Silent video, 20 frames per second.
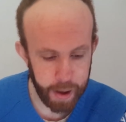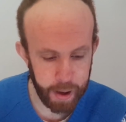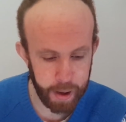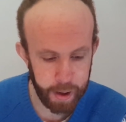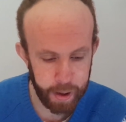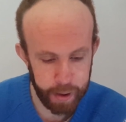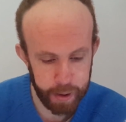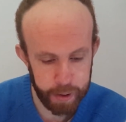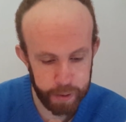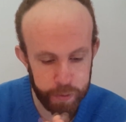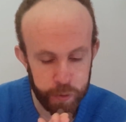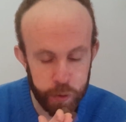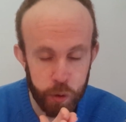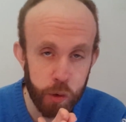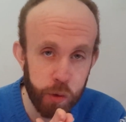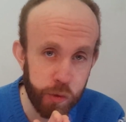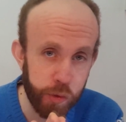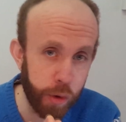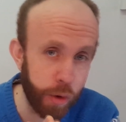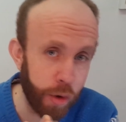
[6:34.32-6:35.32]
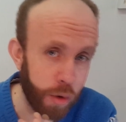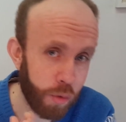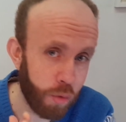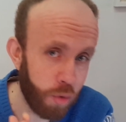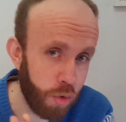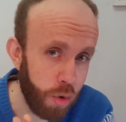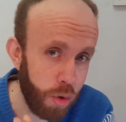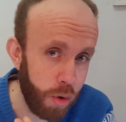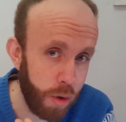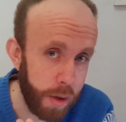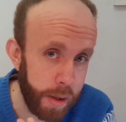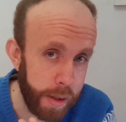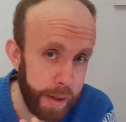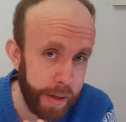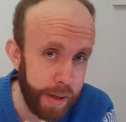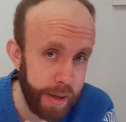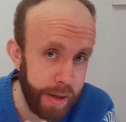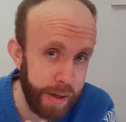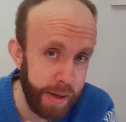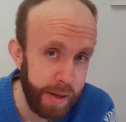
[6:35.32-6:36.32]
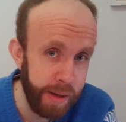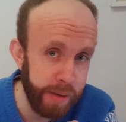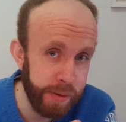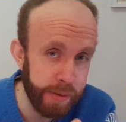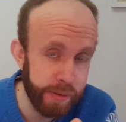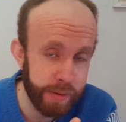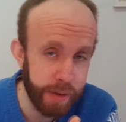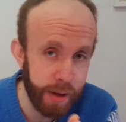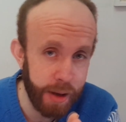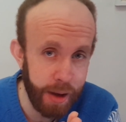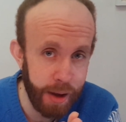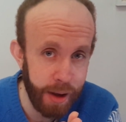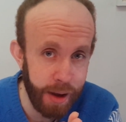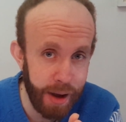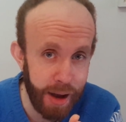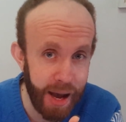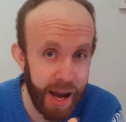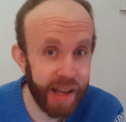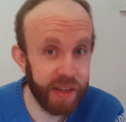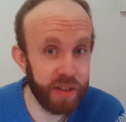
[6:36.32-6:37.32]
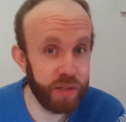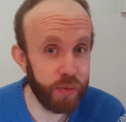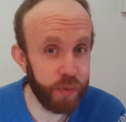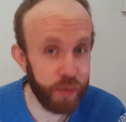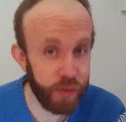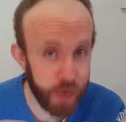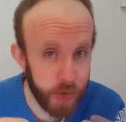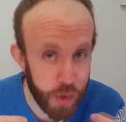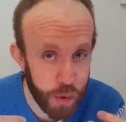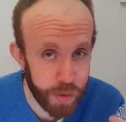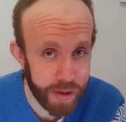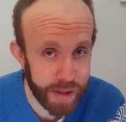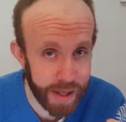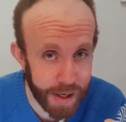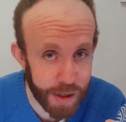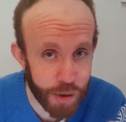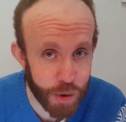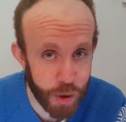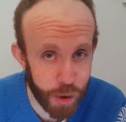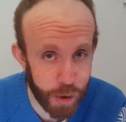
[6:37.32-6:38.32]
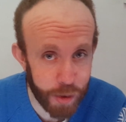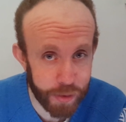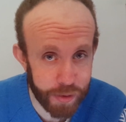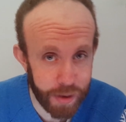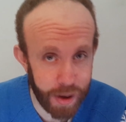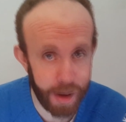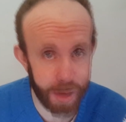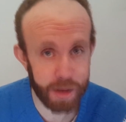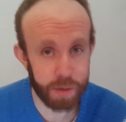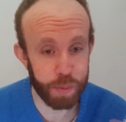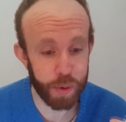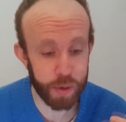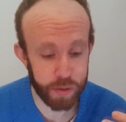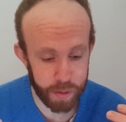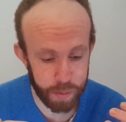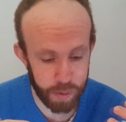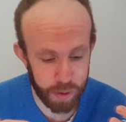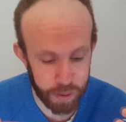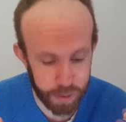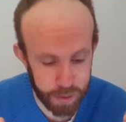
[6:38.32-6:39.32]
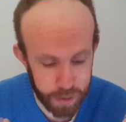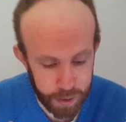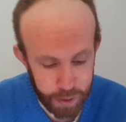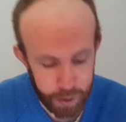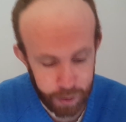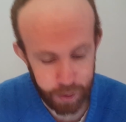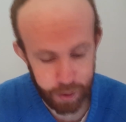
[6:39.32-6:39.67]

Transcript: And the second rule is as few textures as possible.